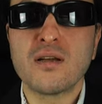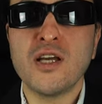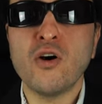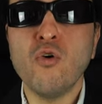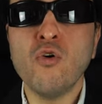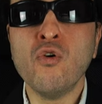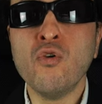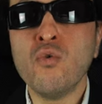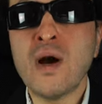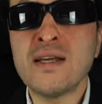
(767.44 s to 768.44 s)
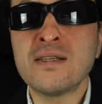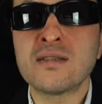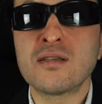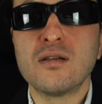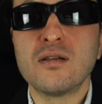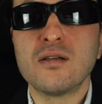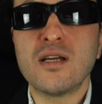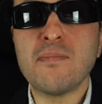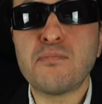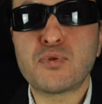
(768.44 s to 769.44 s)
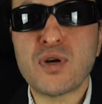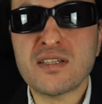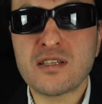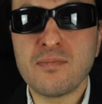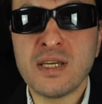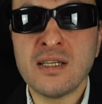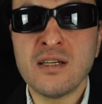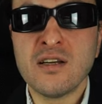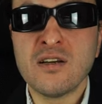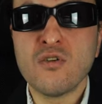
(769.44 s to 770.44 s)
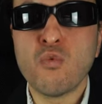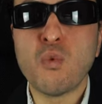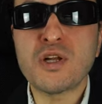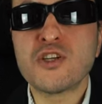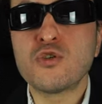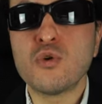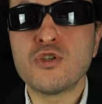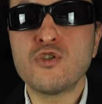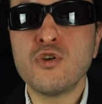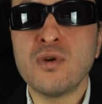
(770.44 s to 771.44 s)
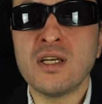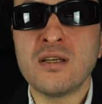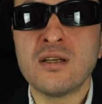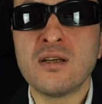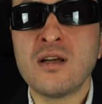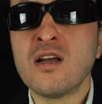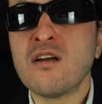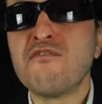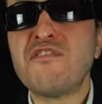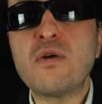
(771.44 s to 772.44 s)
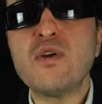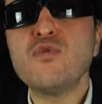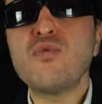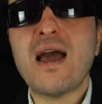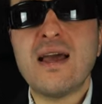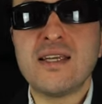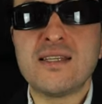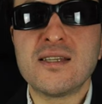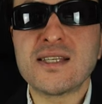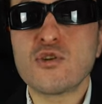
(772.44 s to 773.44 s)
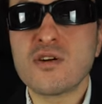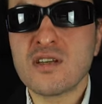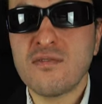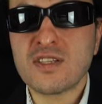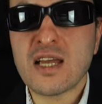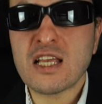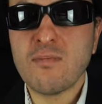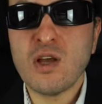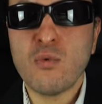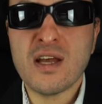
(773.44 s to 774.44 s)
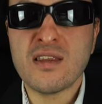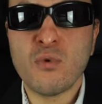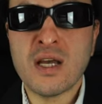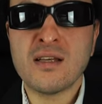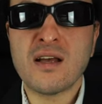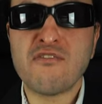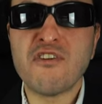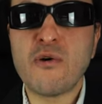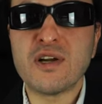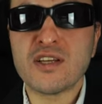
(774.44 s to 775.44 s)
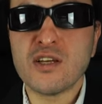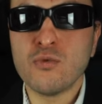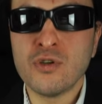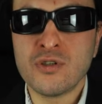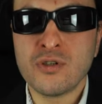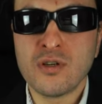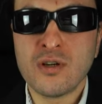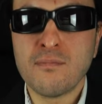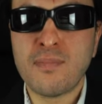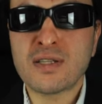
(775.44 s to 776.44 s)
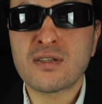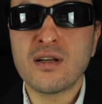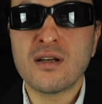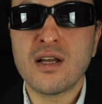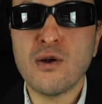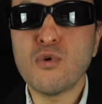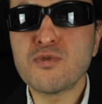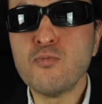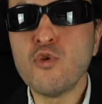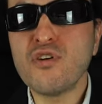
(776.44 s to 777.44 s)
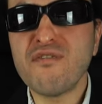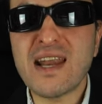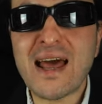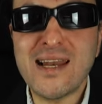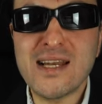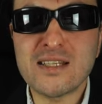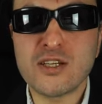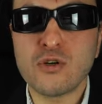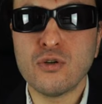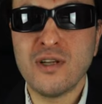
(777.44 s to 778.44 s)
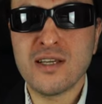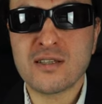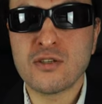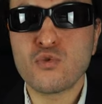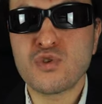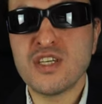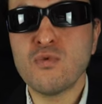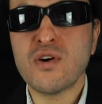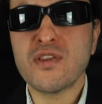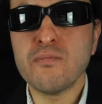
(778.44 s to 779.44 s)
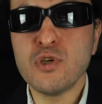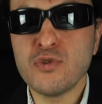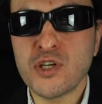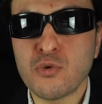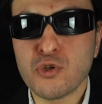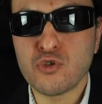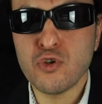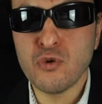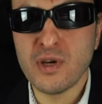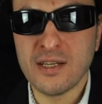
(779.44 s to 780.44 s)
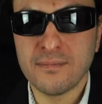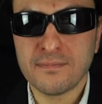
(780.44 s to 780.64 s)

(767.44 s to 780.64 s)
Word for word: It always impressed me what it was doing. Very rarely did the songs ever take me away the way a Verite would. But it was more of an analytical listen to see what the music was doing.